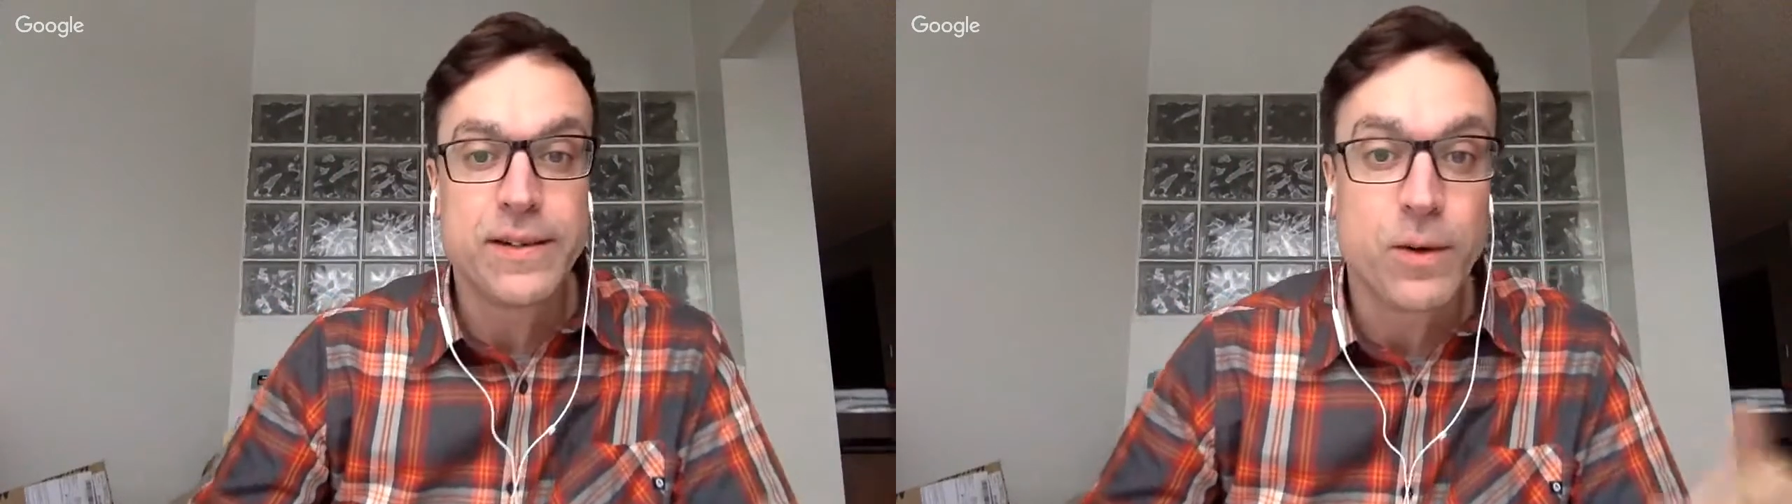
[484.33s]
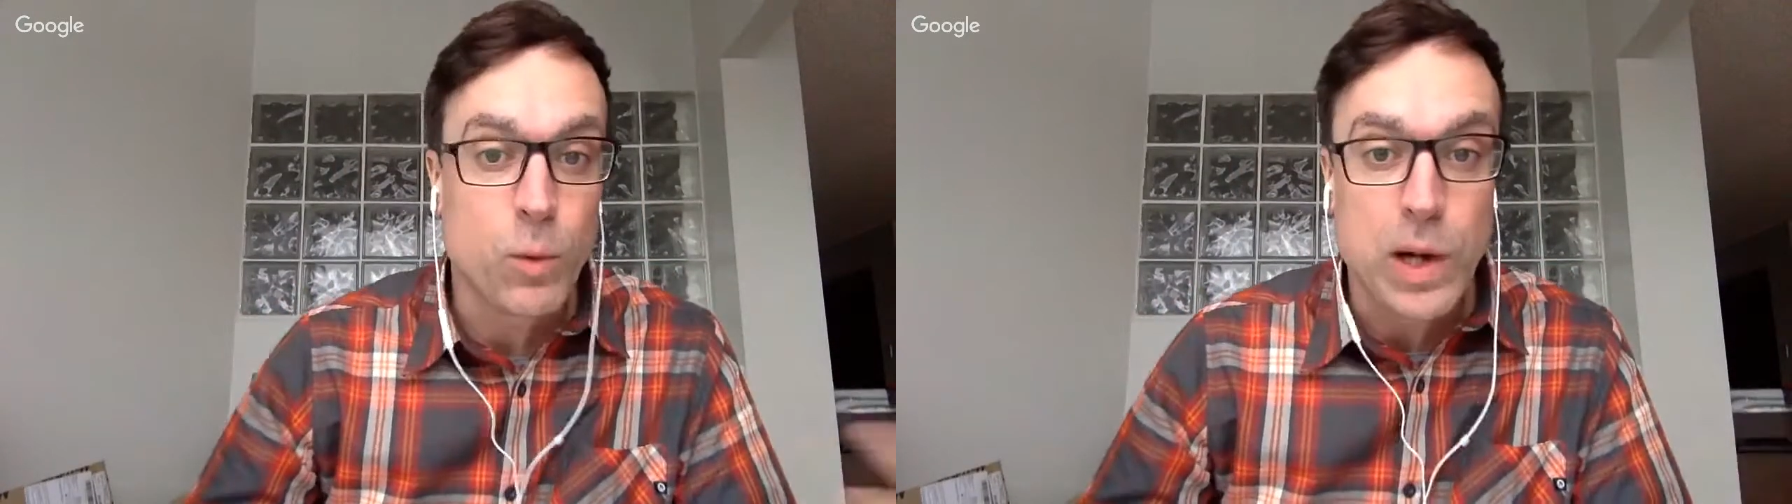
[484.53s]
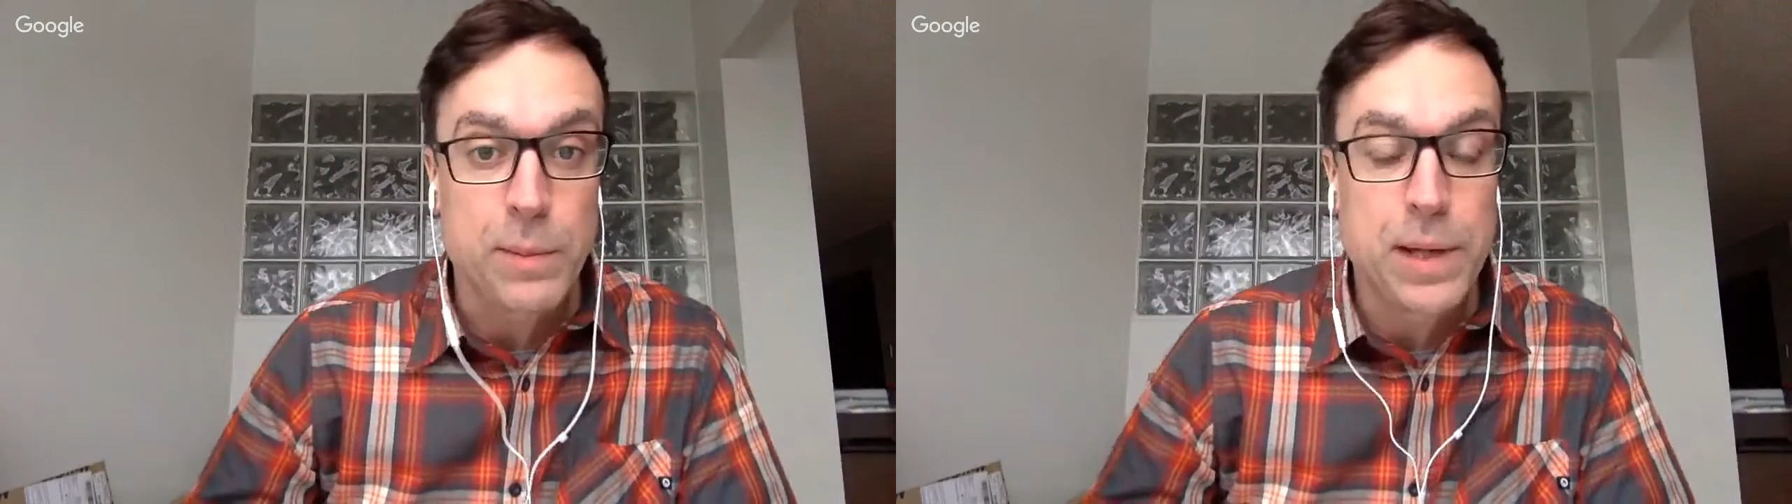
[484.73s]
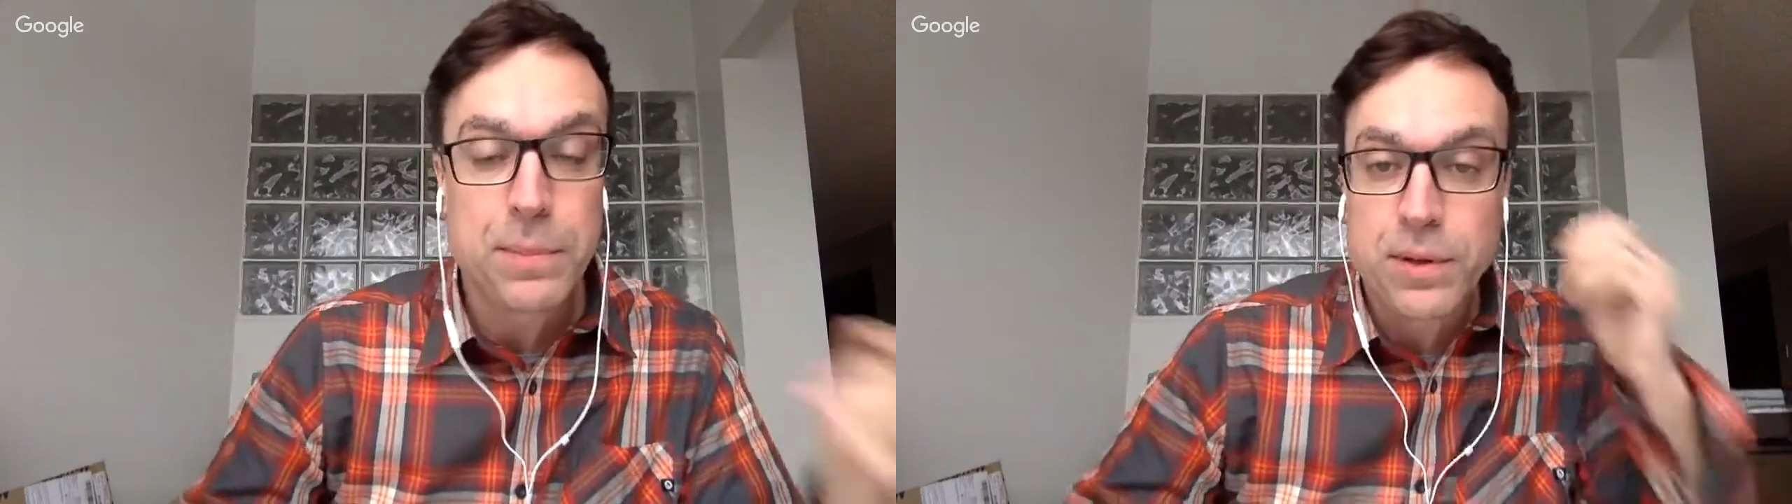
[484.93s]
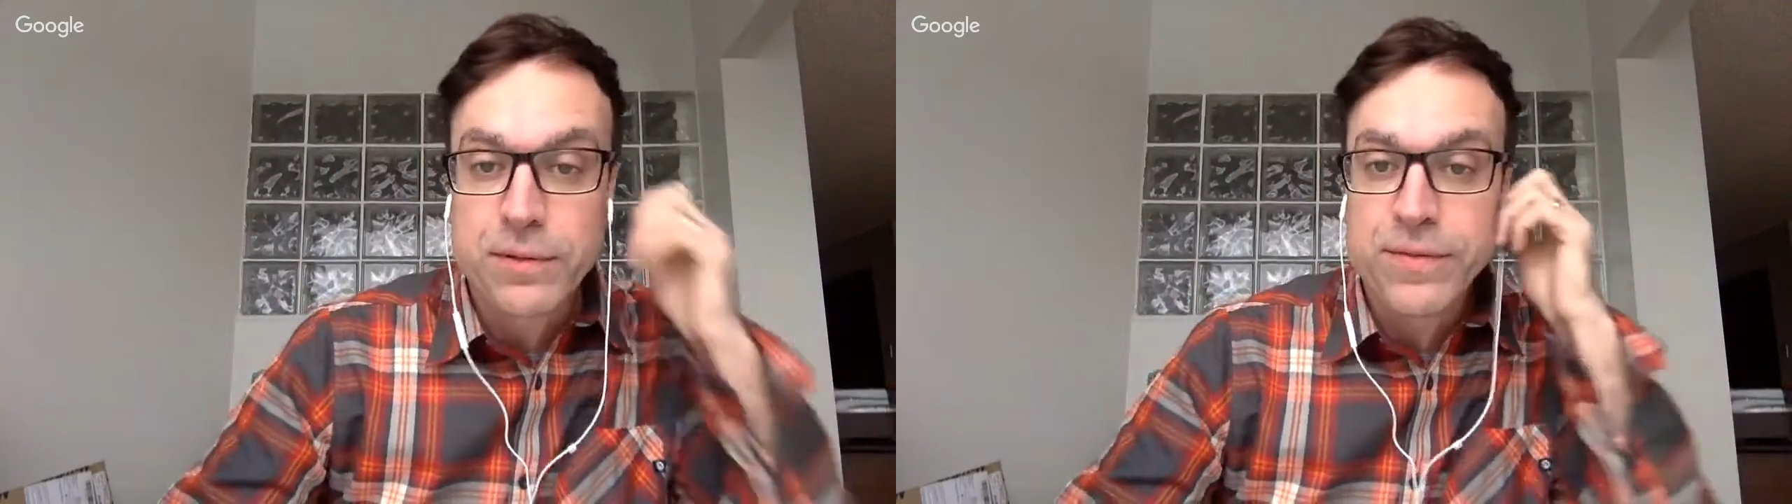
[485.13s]
or where
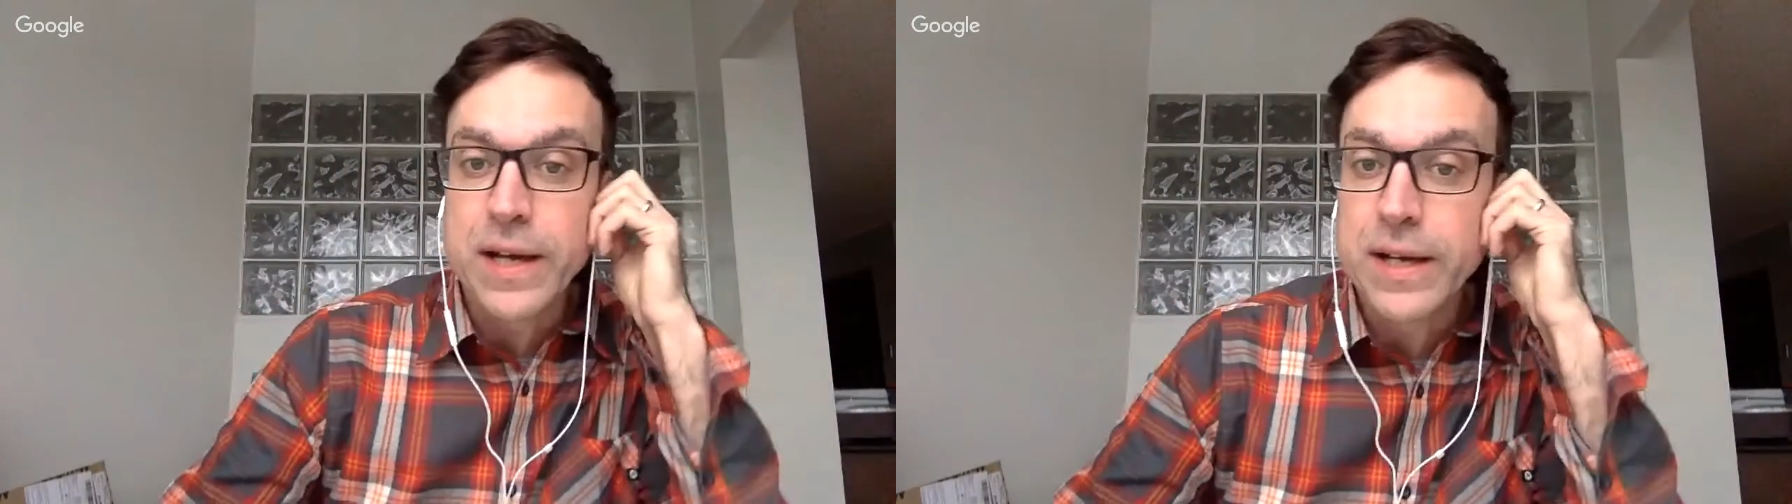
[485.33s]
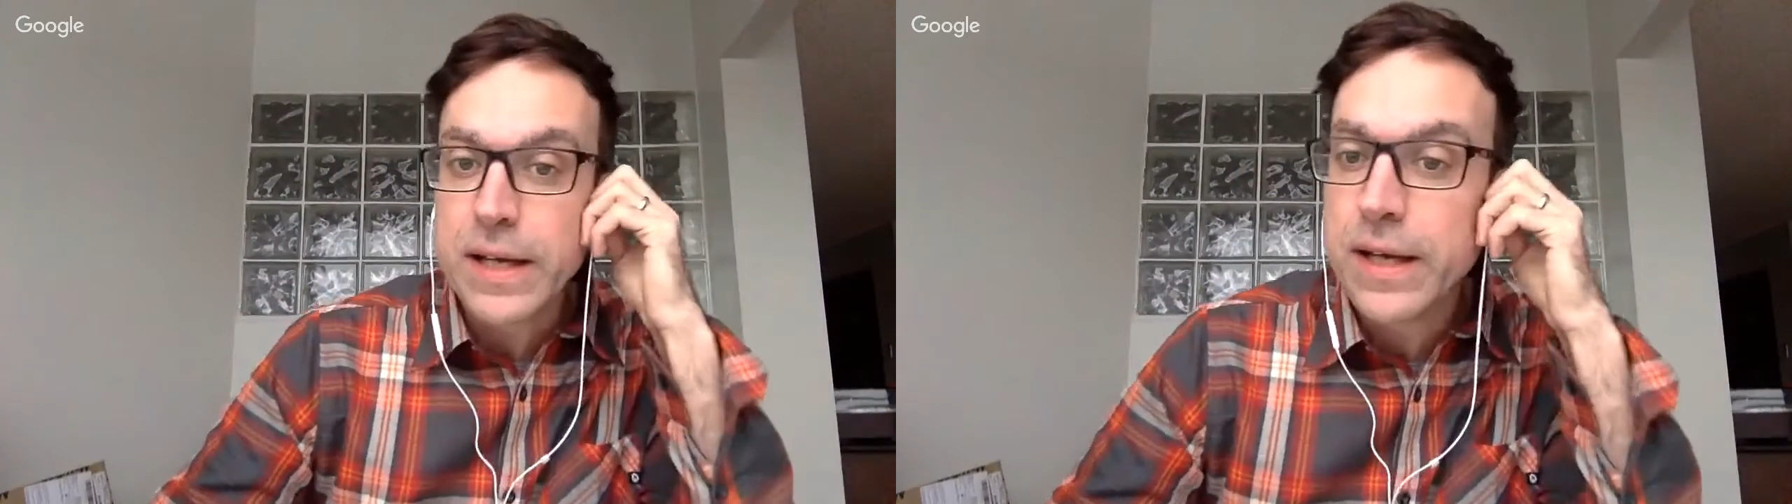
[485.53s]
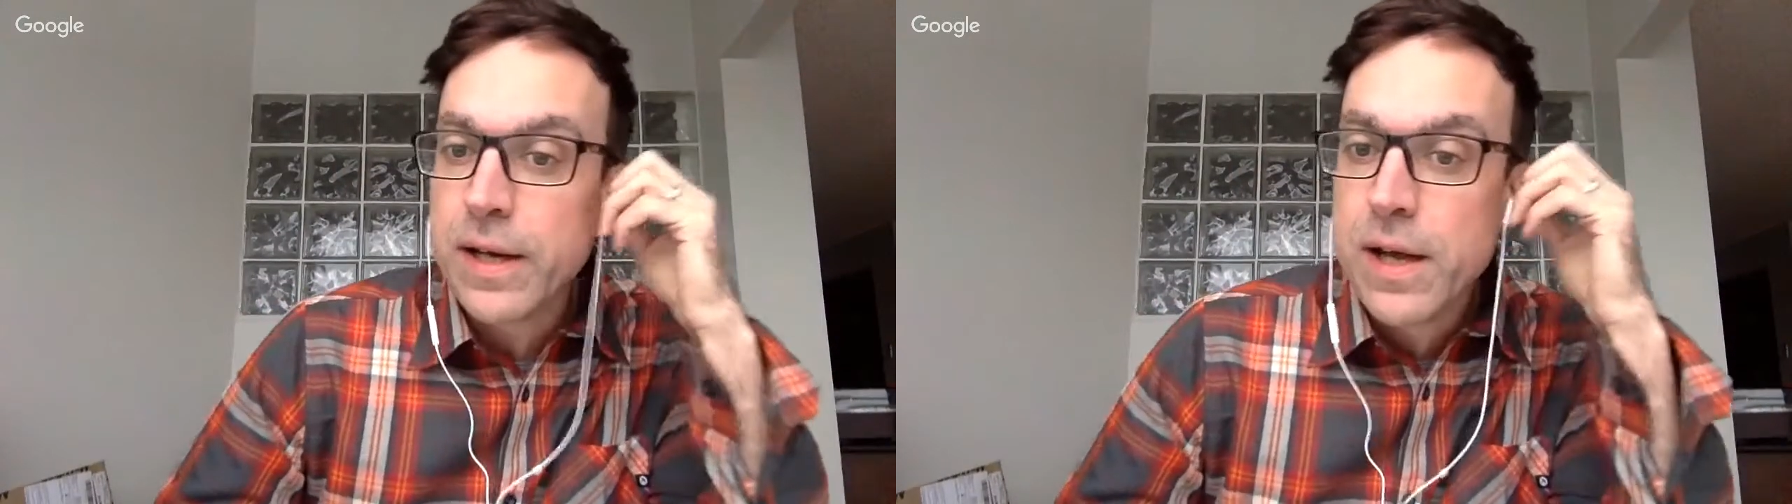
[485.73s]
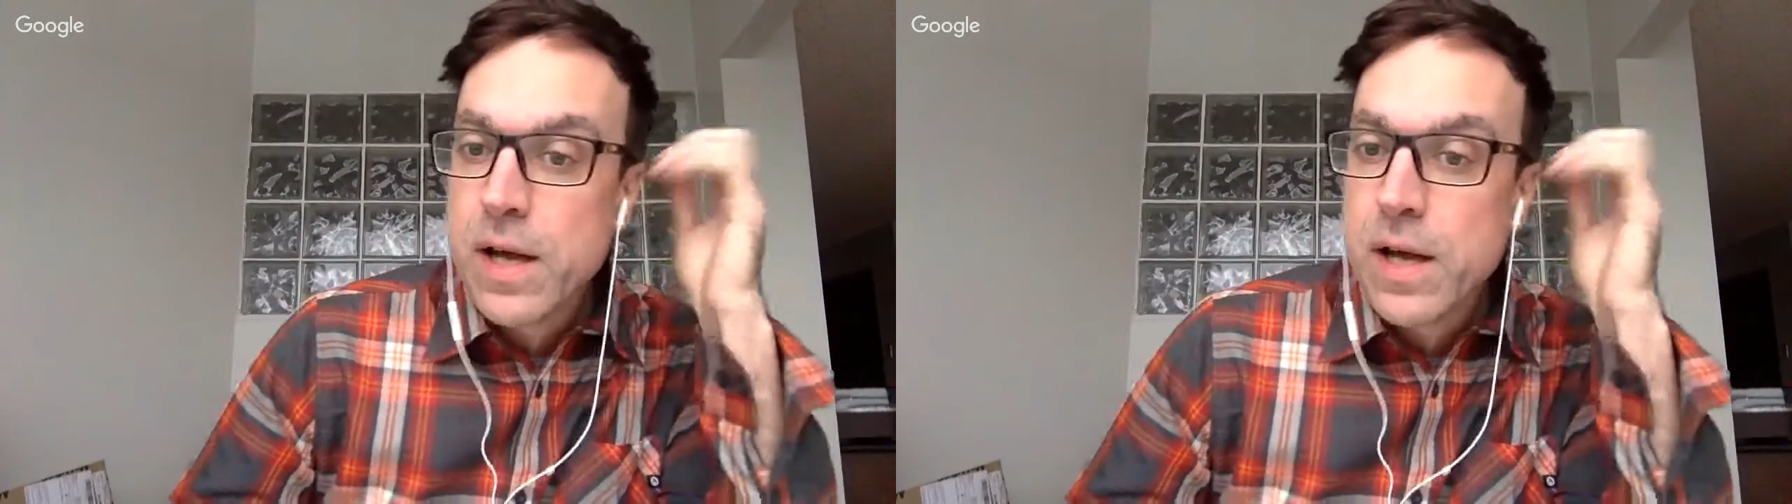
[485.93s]
people are finding it.